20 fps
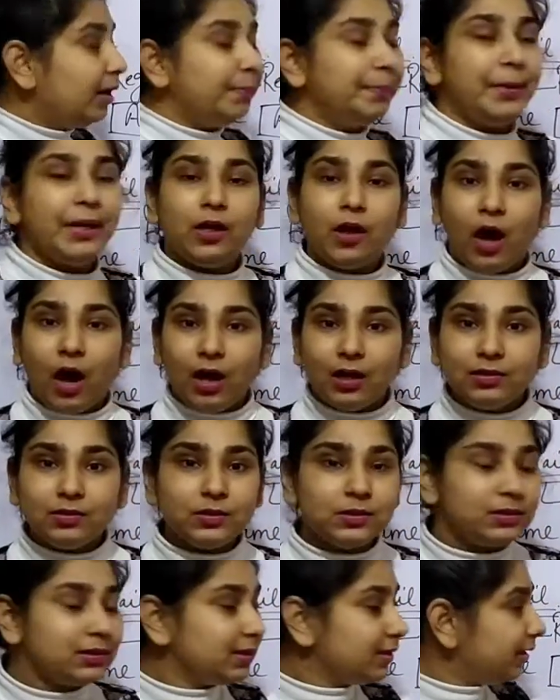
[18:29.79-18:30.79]

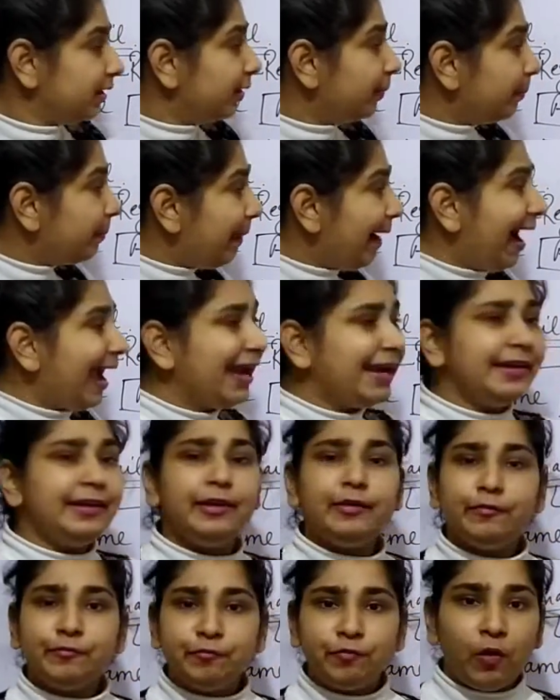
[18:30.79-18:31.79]
Because by
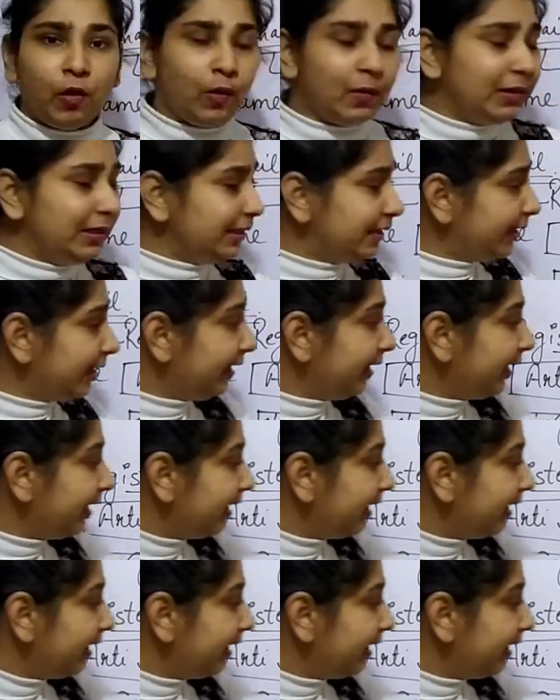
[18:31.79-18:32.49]
default,